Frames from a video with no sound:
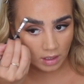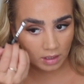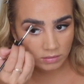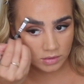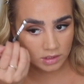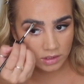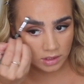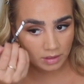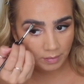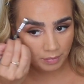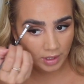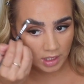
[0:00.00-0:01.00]
I'm just going to
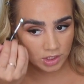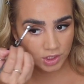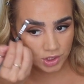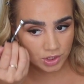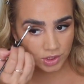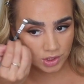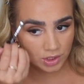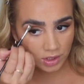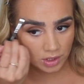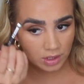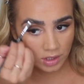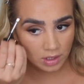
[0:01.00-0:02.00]
brush
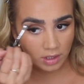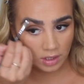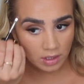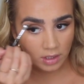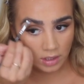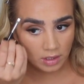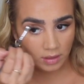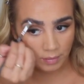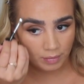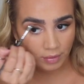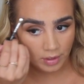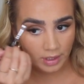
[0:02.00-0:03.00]

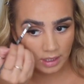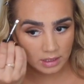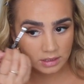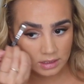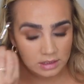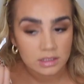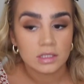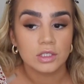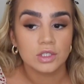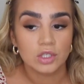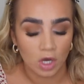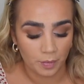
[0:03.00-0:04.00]
product into the
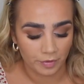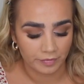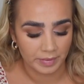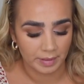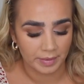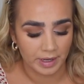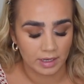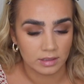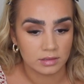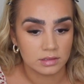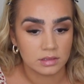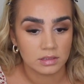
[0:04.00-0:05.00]
top of my
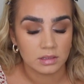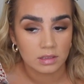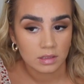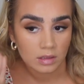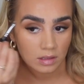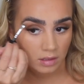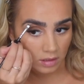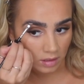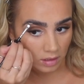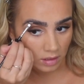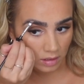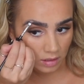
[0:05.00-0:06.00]
brows
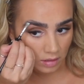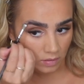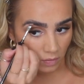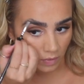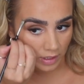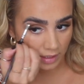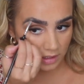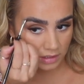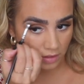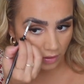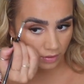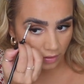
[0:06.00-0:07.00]
where there's
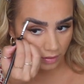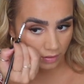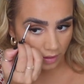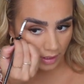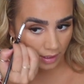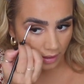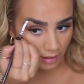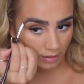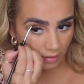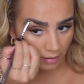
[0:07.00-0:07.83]
no hair.